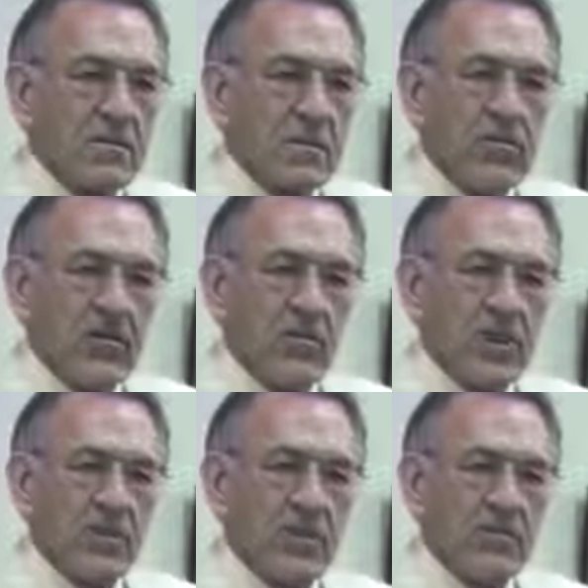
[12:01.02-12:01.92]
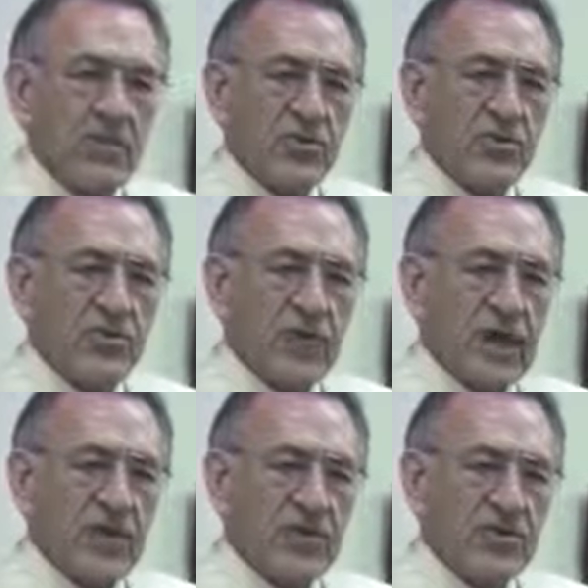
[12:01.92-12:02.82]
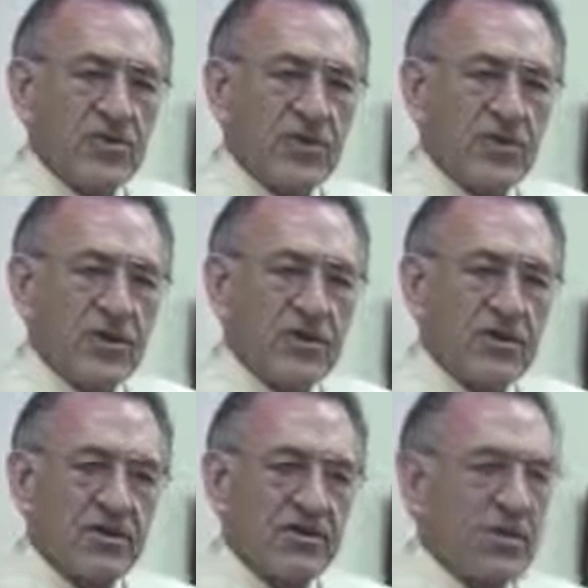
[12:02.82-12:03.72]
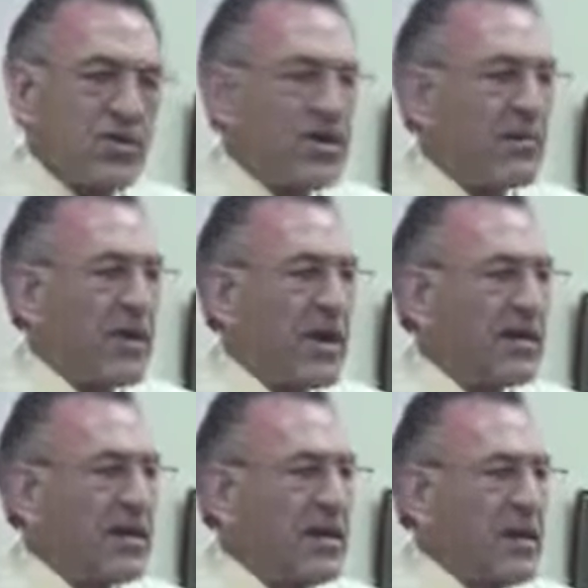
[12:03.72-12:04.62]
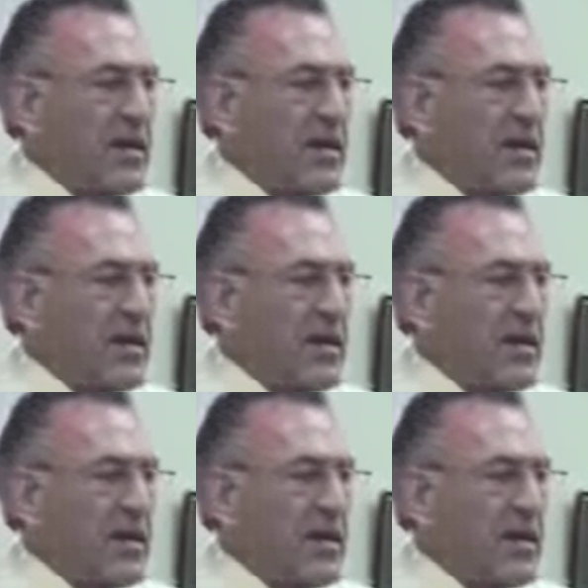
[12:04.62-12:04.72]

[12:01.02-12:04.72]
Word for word: If he wanted to put you down in this earth here and destroy your body